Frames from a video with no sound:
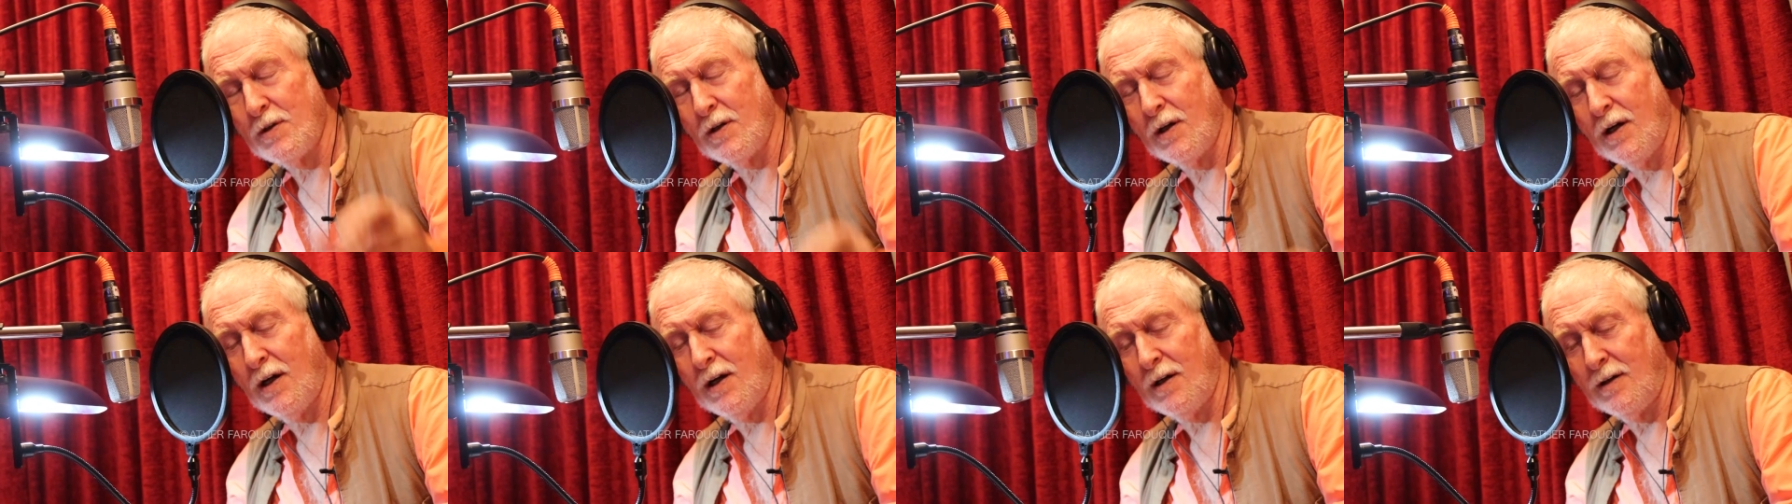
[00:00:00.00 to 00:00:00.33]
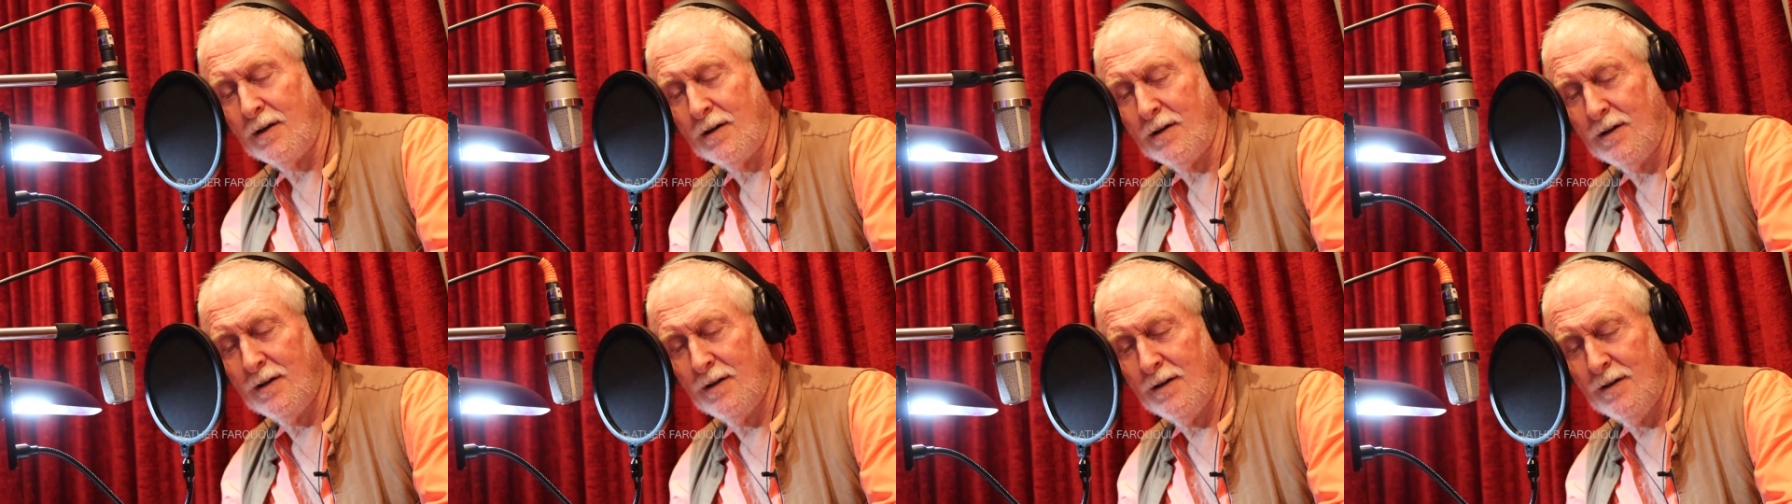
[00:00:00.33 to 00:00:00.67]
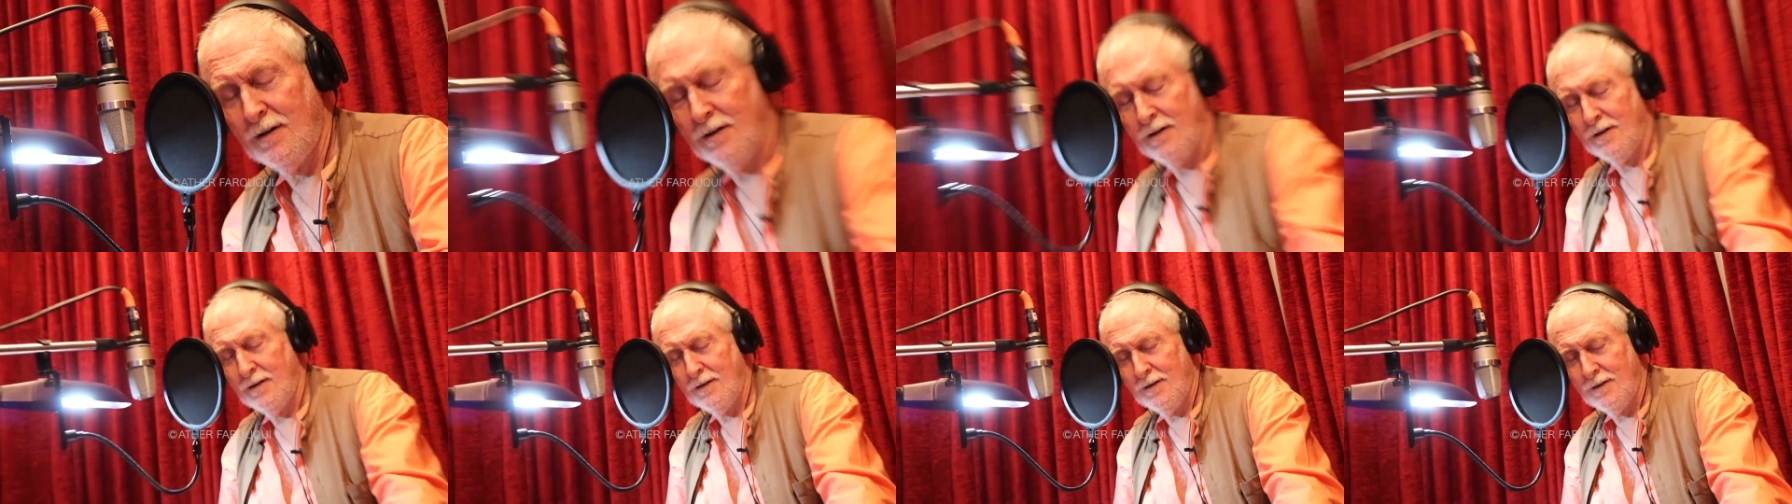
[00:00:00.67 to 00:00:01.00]
again
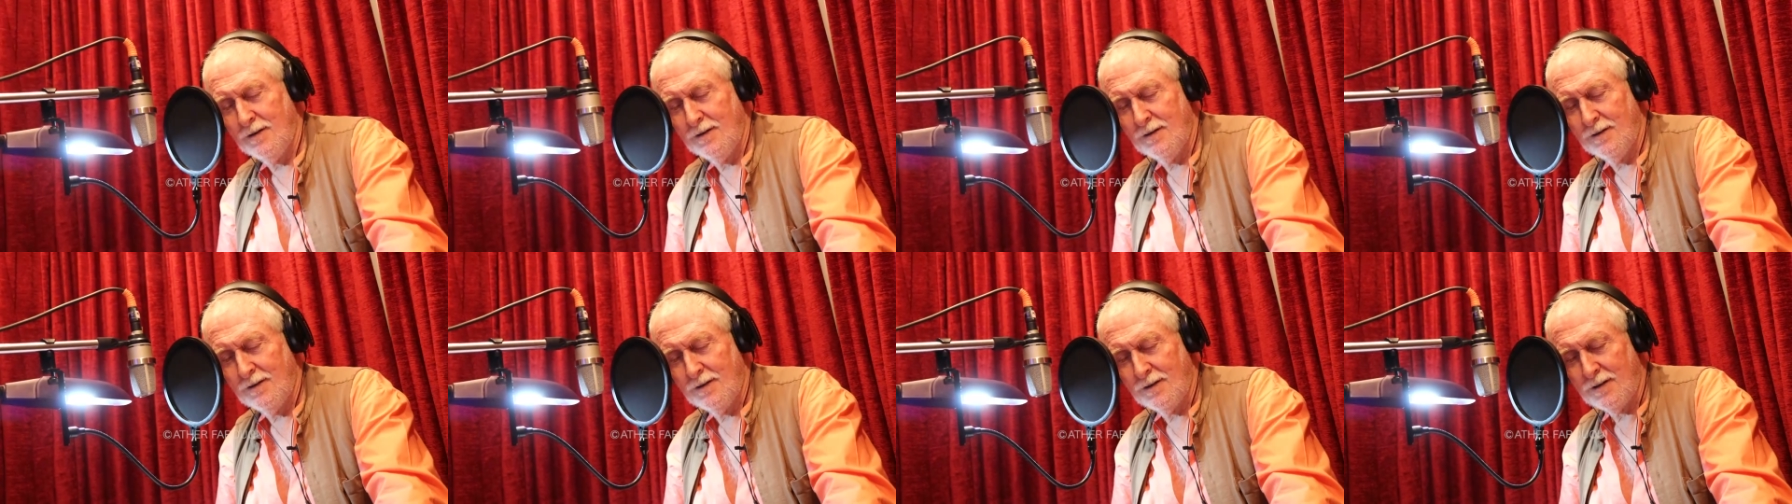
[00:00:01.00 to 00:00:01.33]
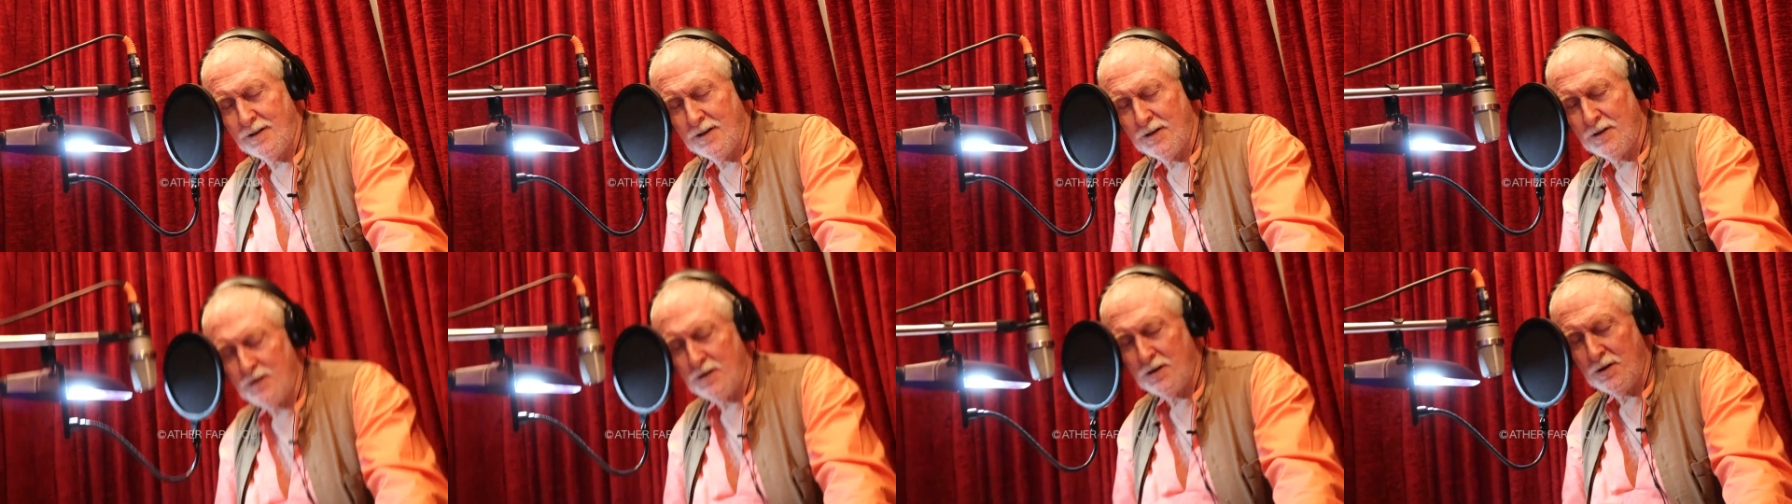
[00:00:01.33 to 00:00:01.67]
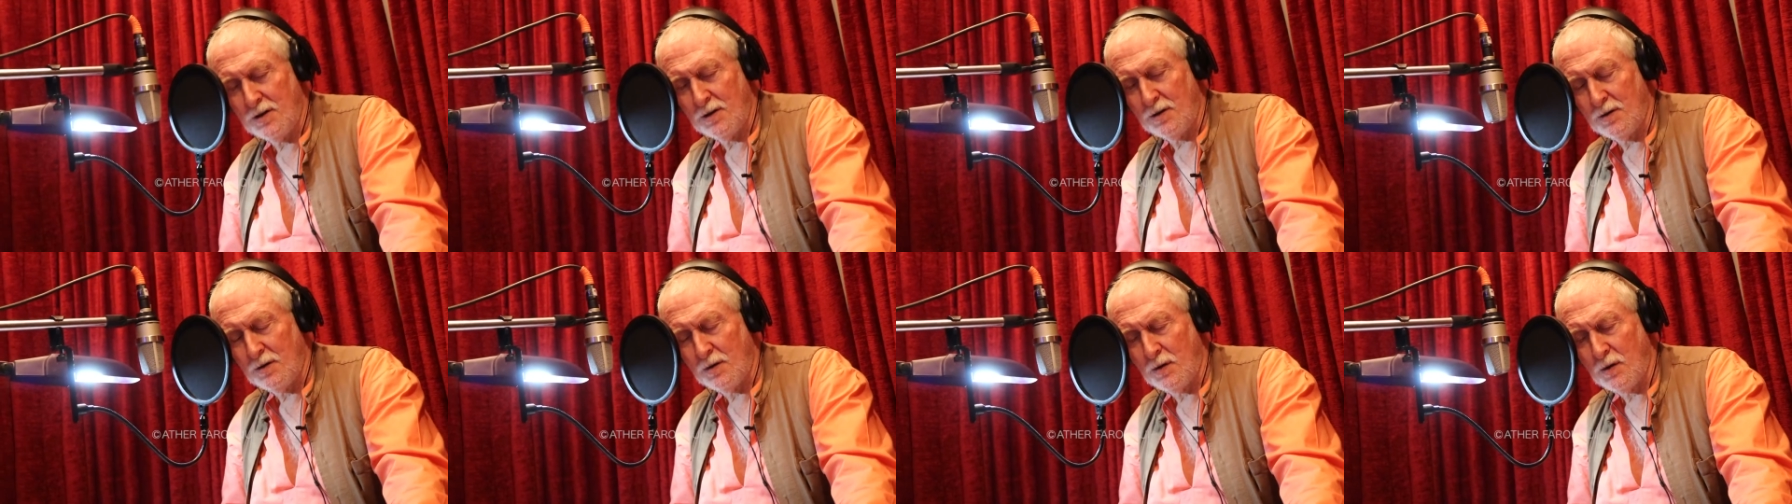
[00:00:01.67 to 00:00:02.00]

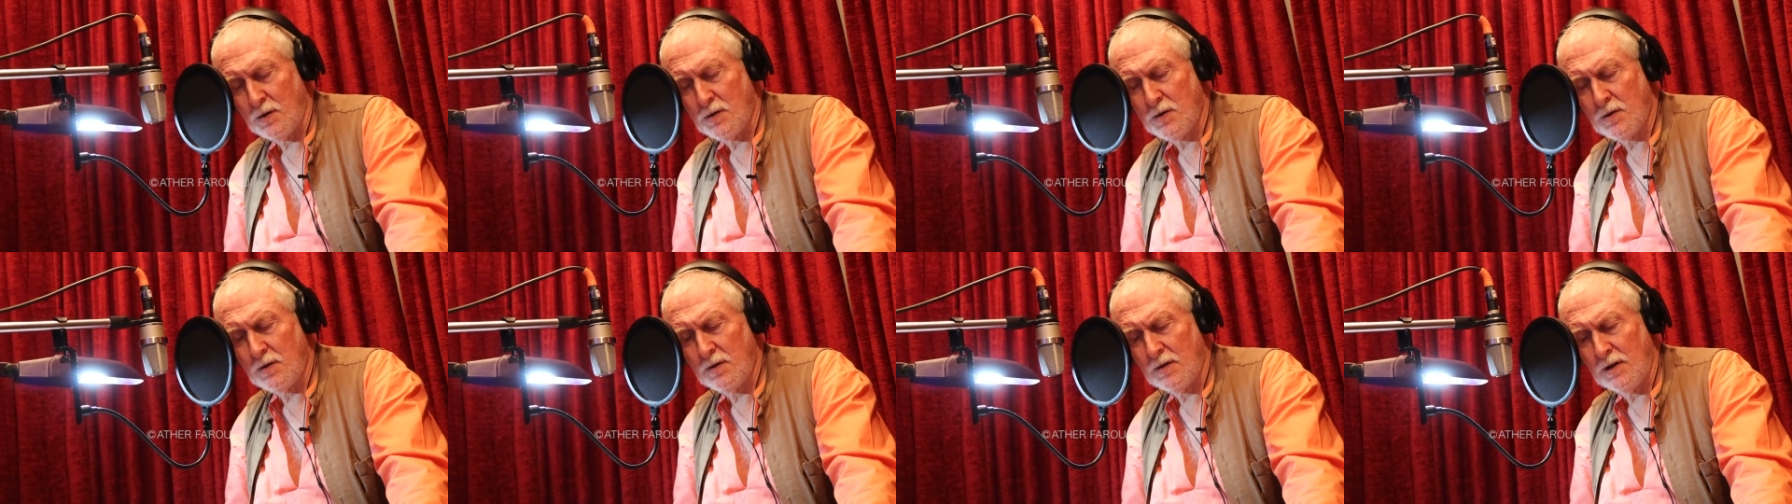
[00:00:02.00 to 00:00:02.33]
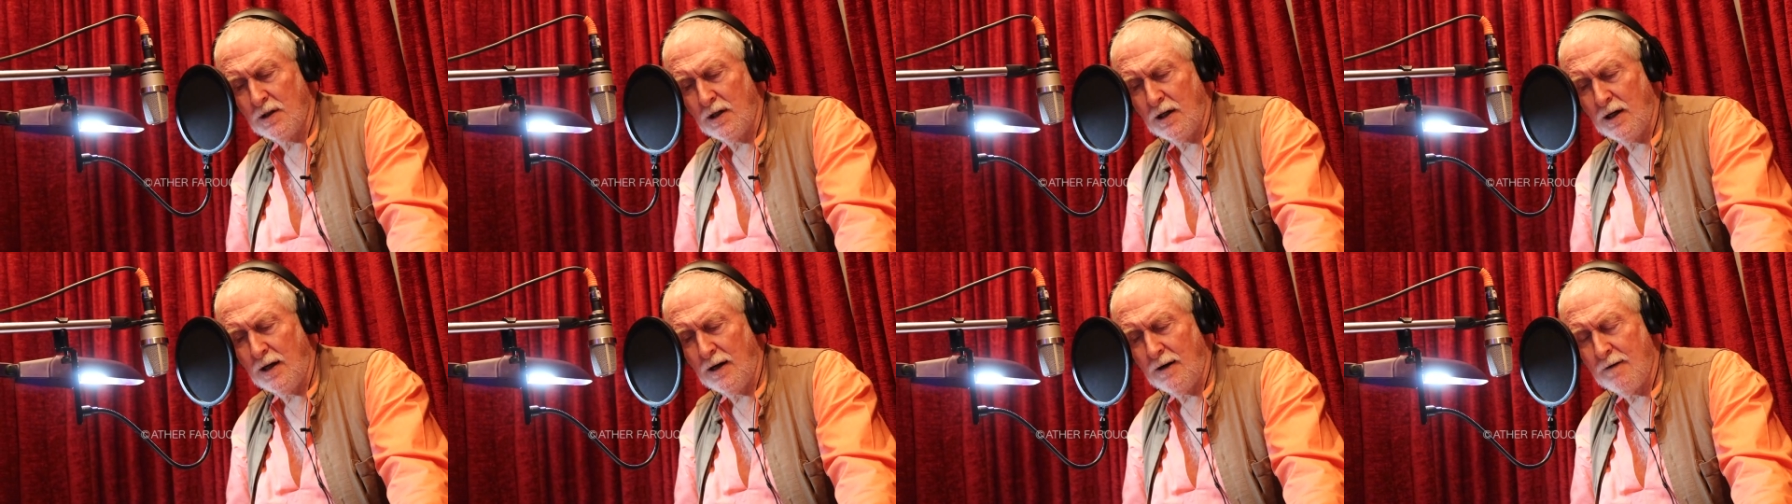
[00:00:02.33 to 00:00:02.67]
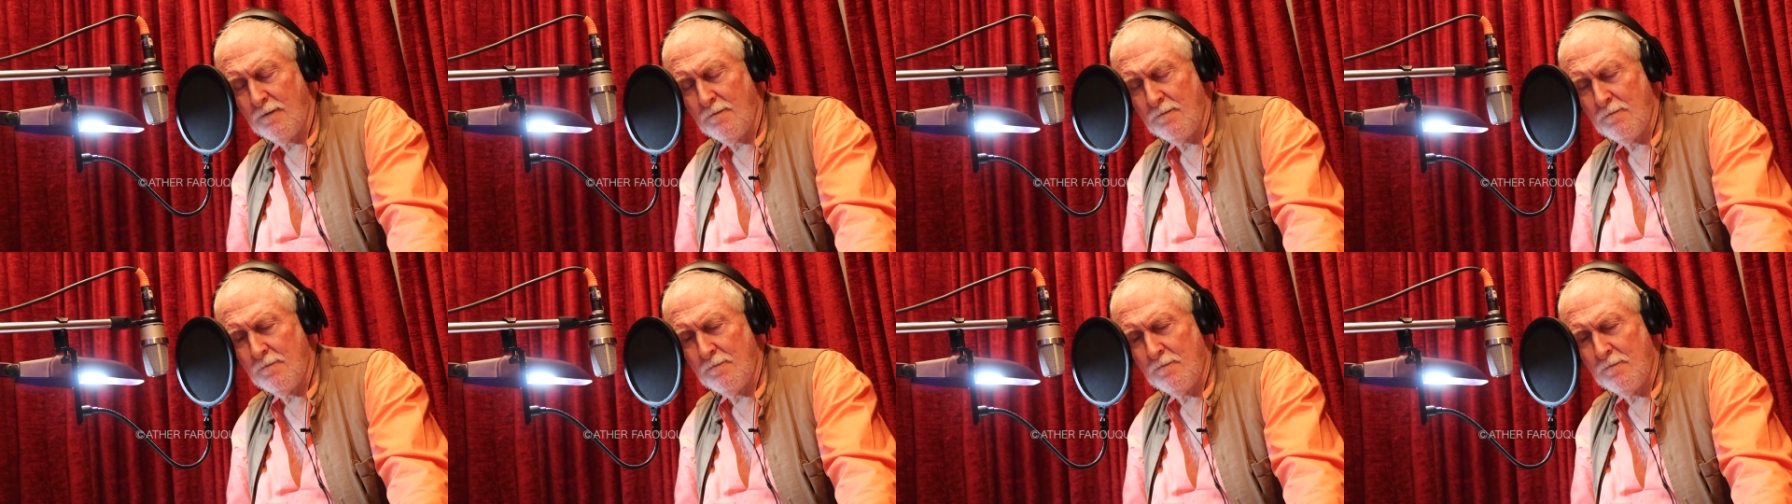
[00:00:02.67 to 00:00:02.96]
Ranjit Hoskote.